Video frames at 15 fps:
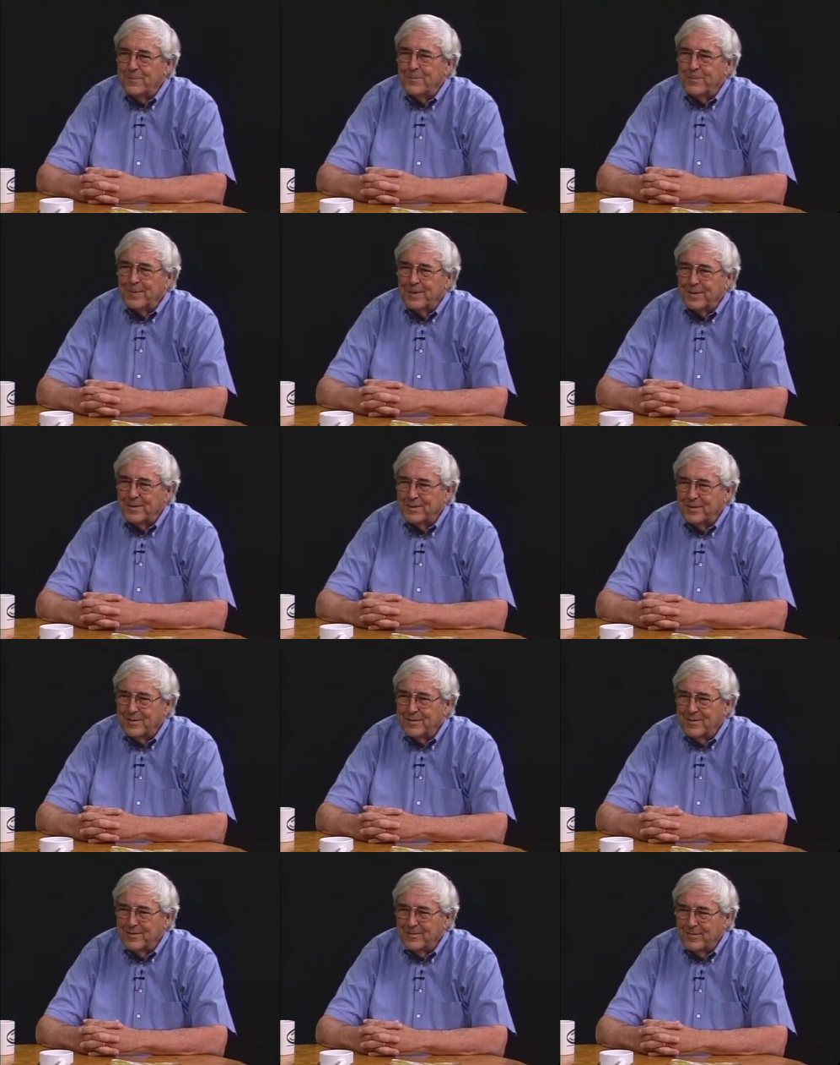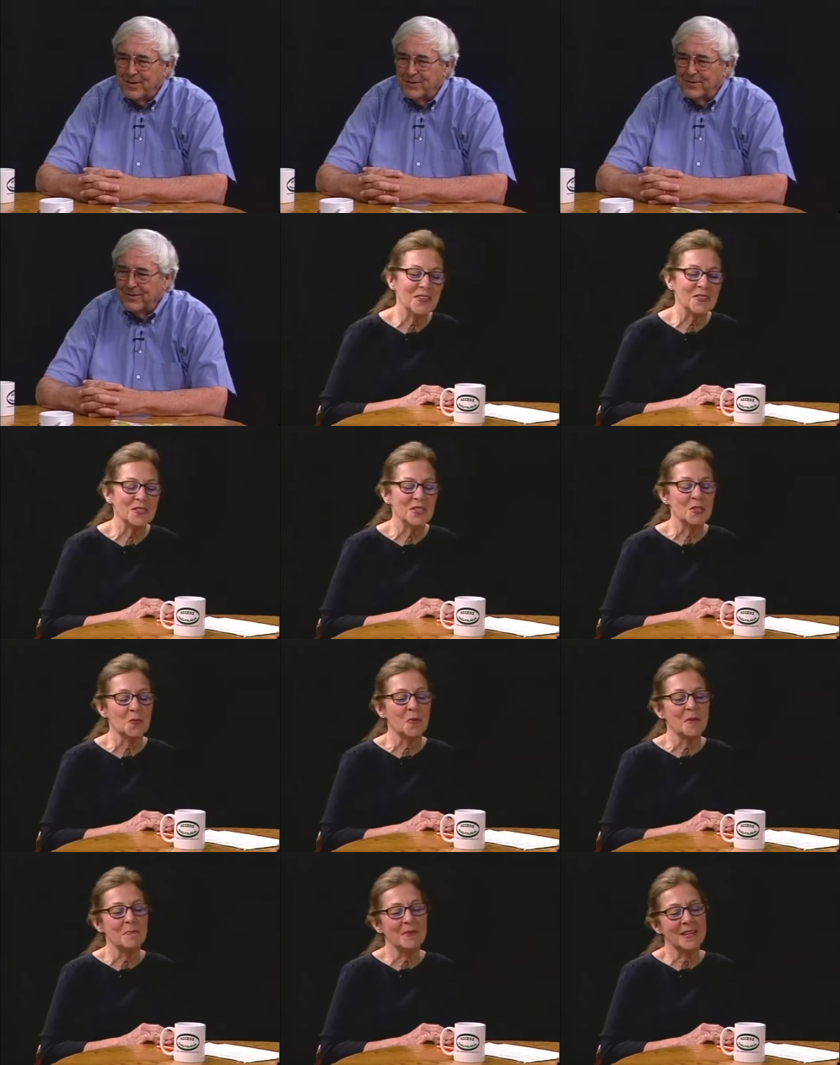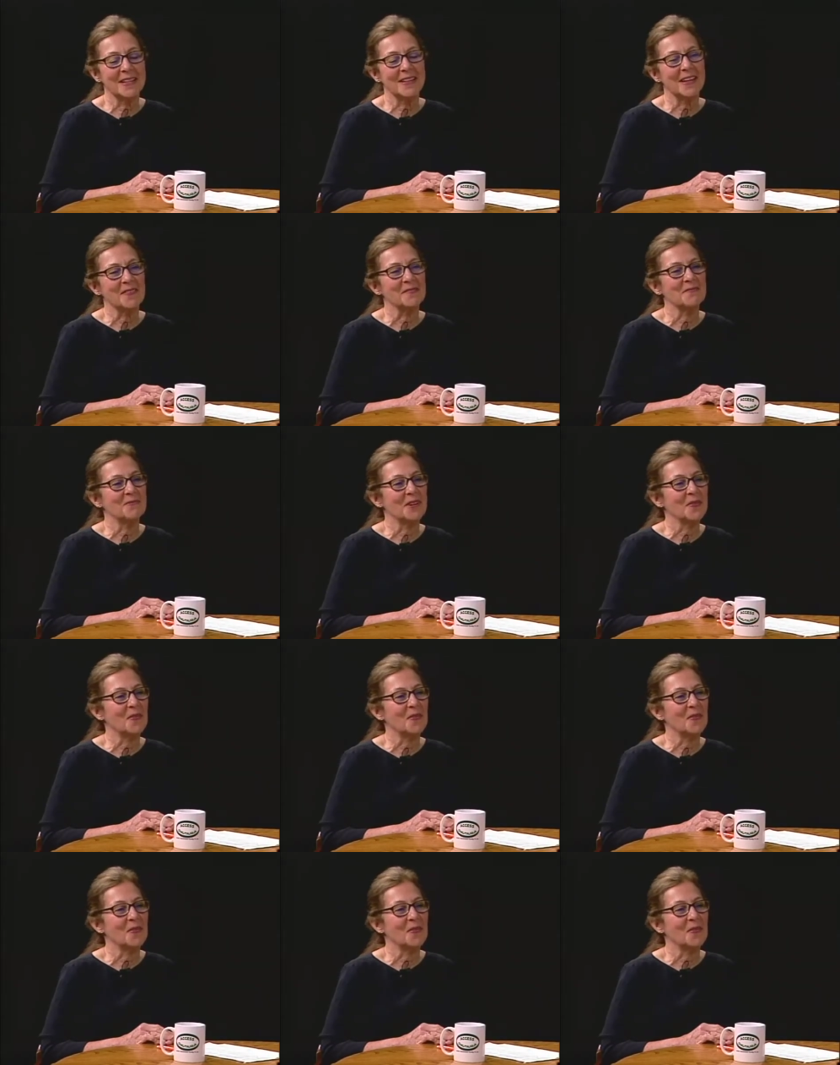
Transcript: was. I remember Both Mina sweeping that front